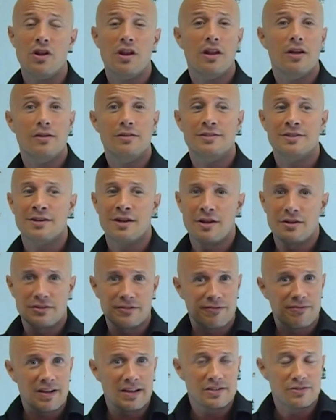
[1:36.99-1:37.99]
loads and loads
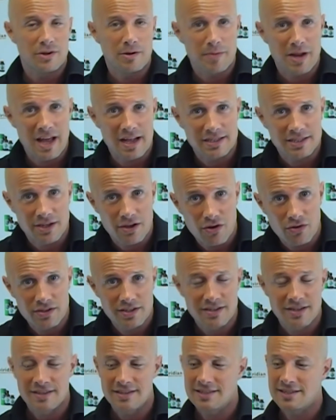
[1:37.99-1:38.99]
of fat-soluble
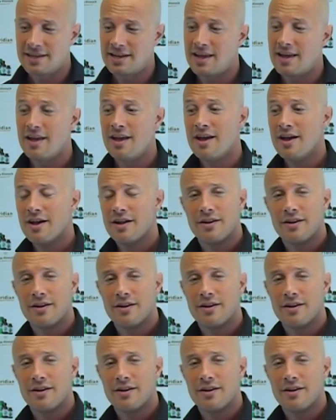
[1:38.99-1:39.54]
antioxidants in it,